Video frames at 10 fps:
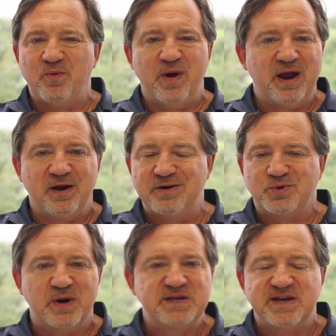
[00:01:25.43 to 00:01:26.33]
where
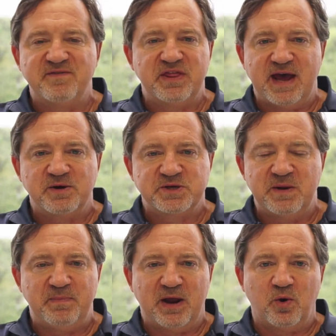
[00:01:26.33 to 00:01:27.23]
27,000
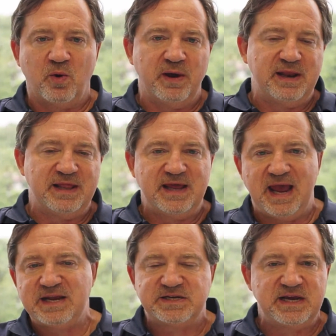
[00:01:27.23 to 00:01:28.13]
in Bitcoin and
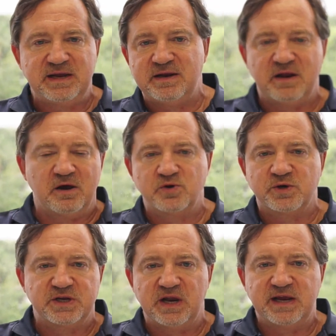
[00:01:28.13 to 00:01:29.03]
the
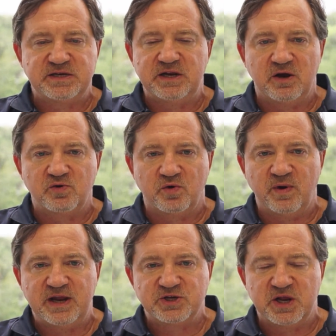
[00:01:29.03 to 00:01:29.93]
1,800 to 1,900
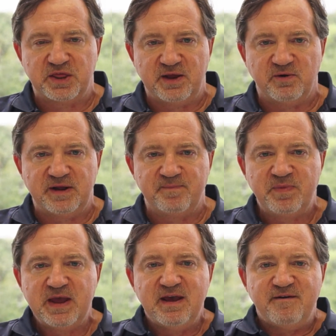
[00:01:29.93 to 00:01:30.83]
range in Ethereum
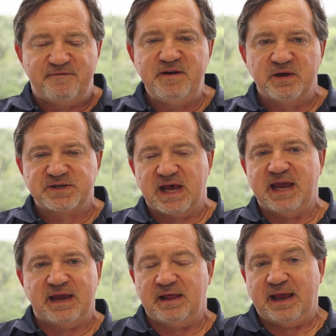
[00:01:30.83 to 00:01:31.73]
feels
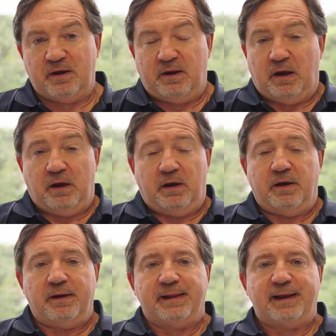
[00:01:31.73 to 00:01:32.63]
like
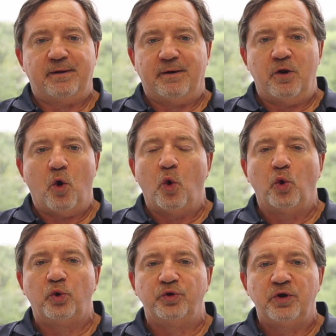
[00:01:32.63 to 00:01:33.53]
an
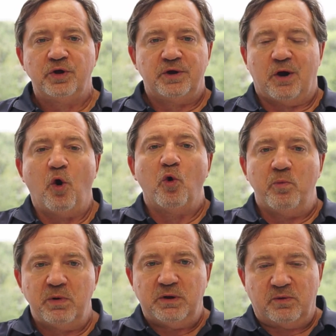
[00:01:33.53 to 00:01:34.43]
old
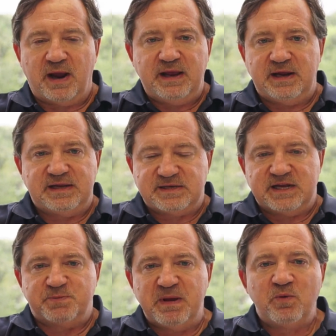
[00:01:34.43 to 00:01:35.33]
home, right?
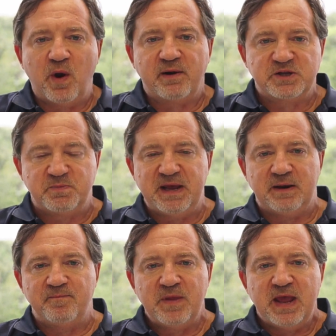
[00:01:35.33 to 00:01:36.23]
It's been where it's been.